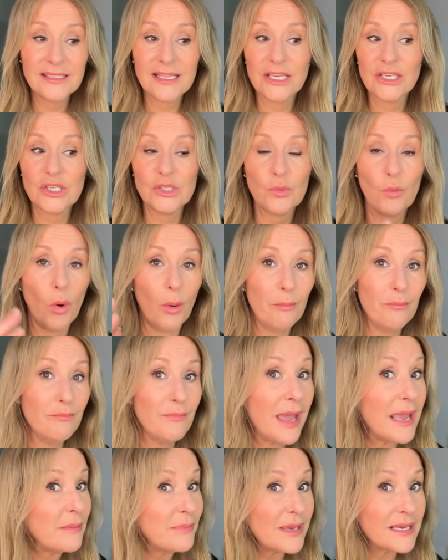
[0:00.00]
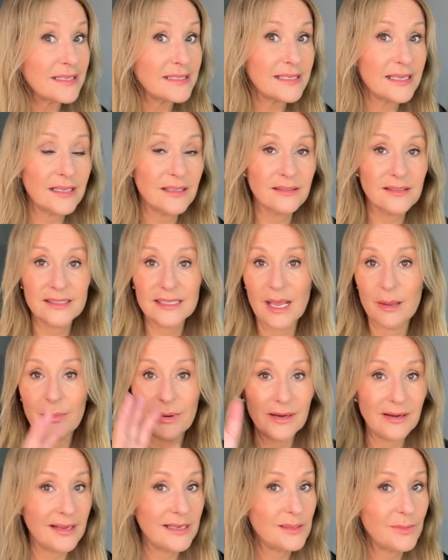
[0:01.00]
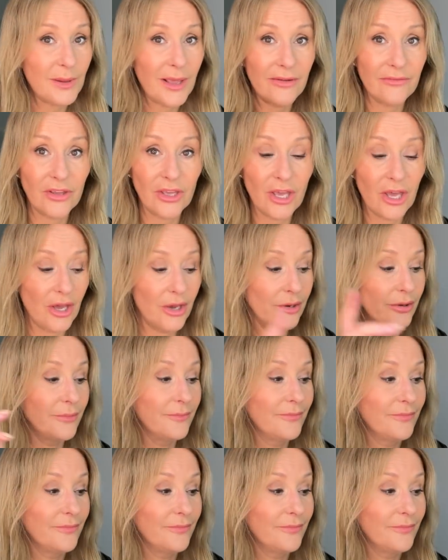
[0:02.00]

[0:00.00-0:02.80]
They just want maybe a single step and an SPF and go,